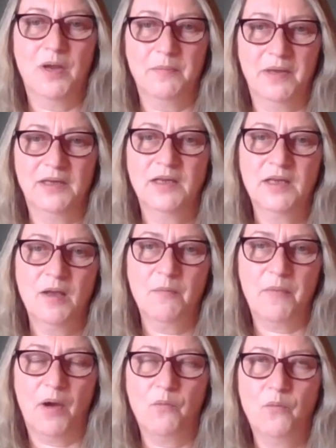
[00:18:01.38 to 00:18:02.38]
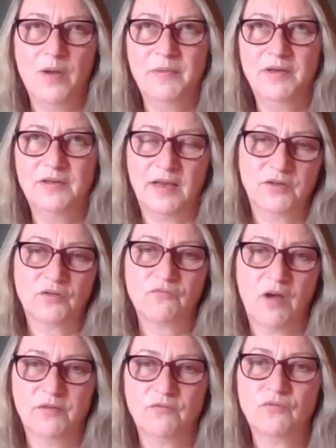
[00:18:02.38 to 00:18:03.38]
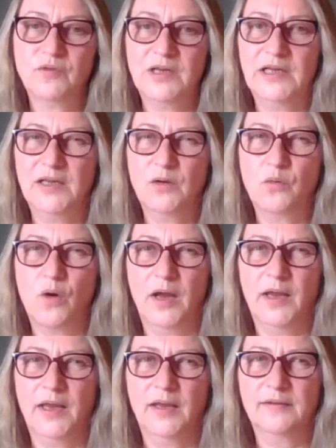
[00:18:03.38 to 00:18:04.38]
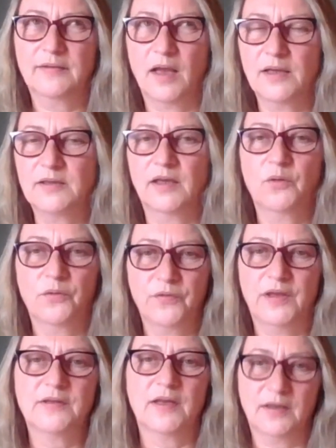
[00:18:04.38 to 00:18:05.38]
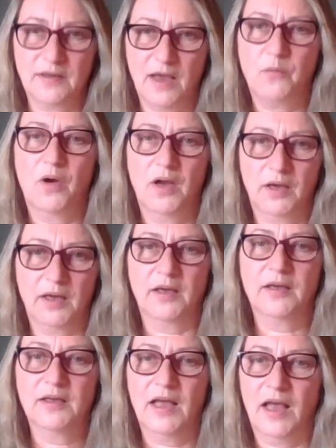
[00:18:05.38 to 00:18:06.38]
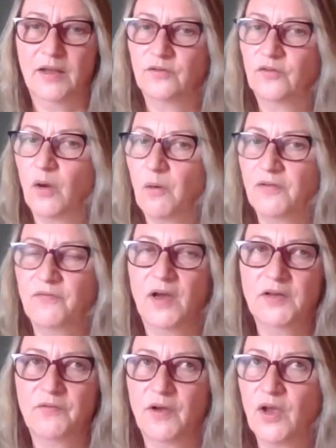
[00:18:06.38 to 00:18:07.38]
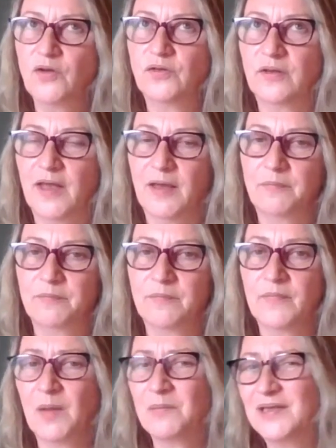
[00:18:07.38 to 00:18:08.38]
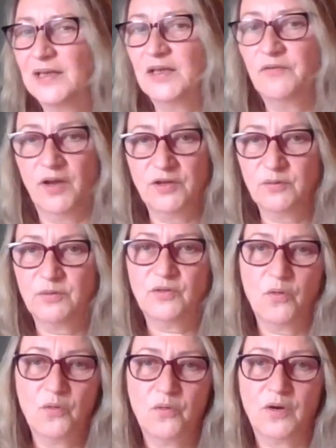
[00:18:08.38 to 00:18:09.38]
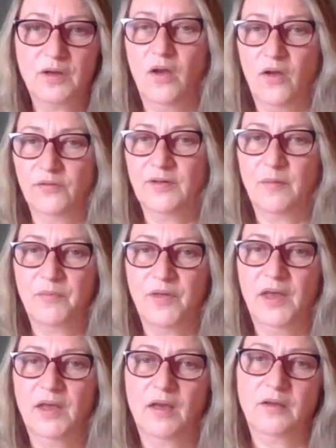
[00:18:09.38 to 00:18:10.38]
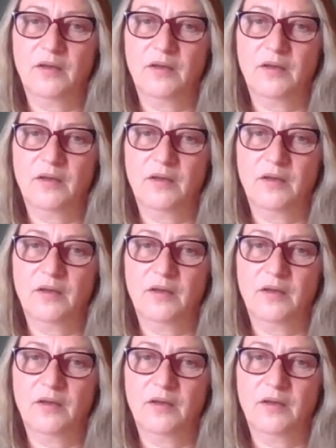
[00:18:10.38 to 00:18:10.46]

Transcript: women, but women tend to run really quite exciting, authentic networking. And so I find if I go to them, particularly if I do a talk on something,